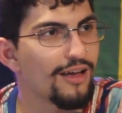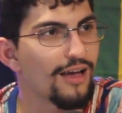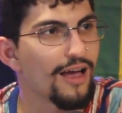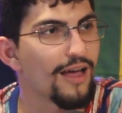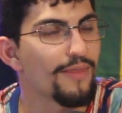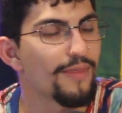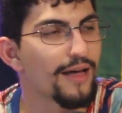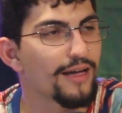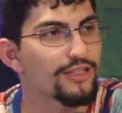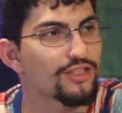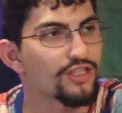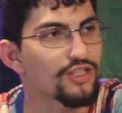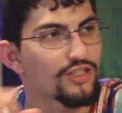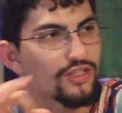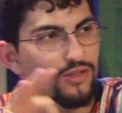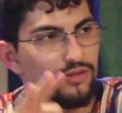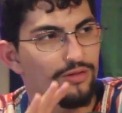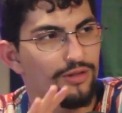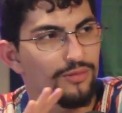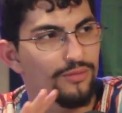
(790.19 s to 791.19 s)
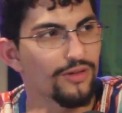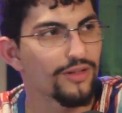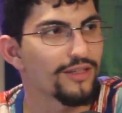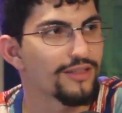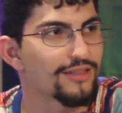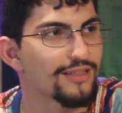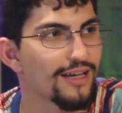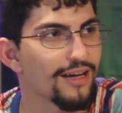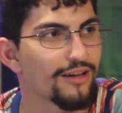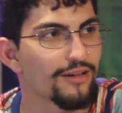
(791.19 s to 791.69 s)
And that's just 3
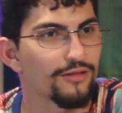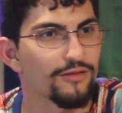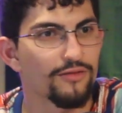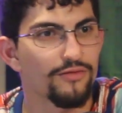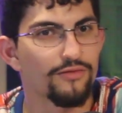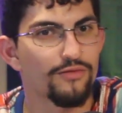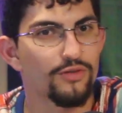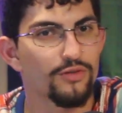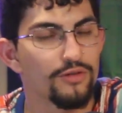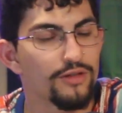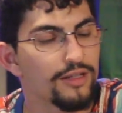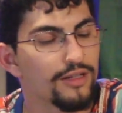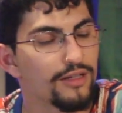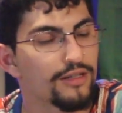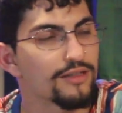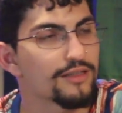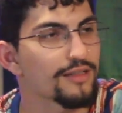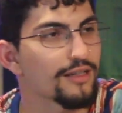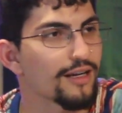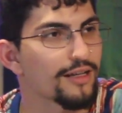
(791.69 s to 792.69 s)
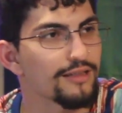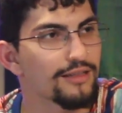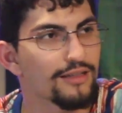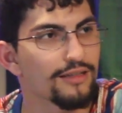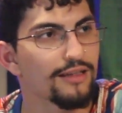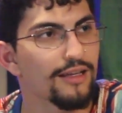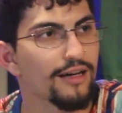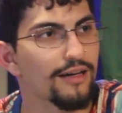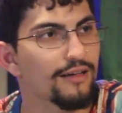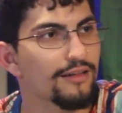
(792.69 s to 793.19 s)
months out of 3 years that I
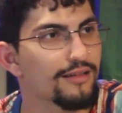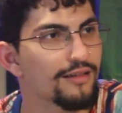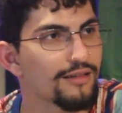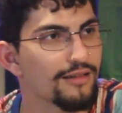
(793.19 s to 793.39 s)
did that.